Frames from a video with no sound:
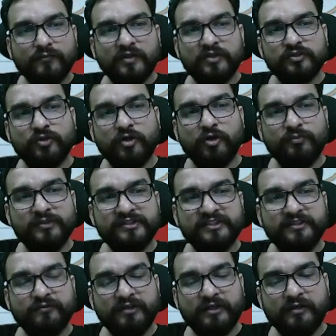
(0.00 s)
So how much
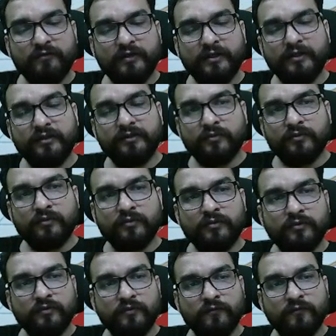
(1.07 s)
it will cover?
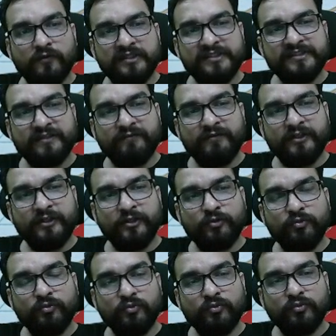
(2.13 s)

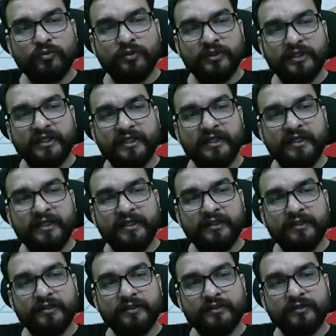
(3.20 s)
172 degree
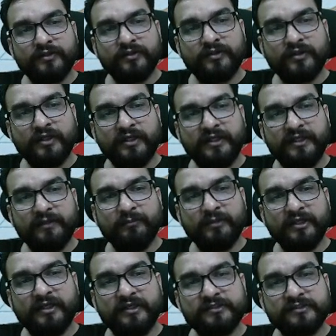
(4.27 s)
30
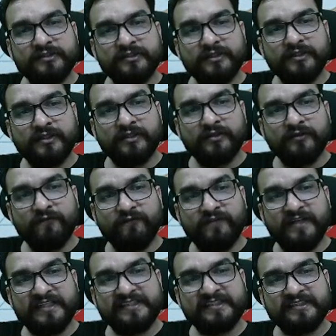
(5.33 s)
minutes
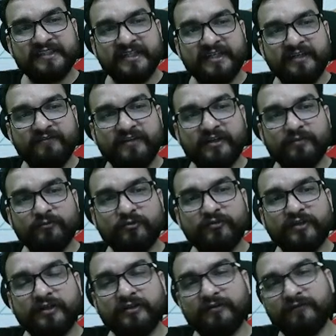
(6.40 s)
west side we are moving.